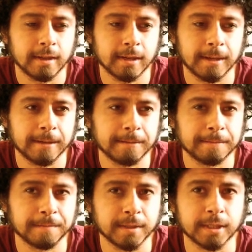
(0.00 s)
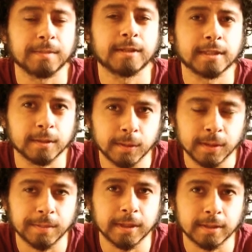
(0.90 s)
Some are still going
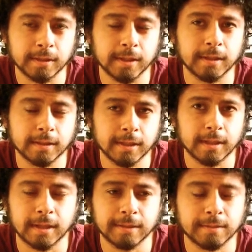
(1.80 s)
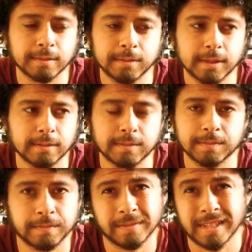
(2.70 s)
about their day-to-day lives, but
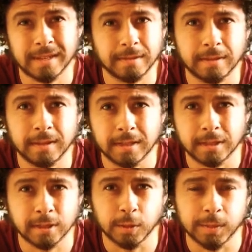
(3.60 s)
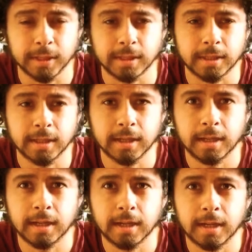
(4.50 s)
not so much.
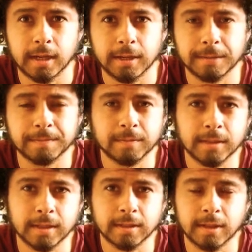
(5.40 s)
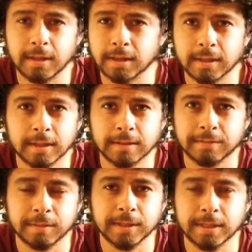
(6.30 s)
They talk
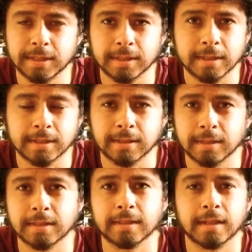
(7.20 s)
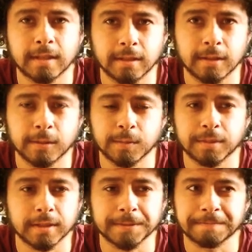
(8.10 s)
from a distance, they say hello, but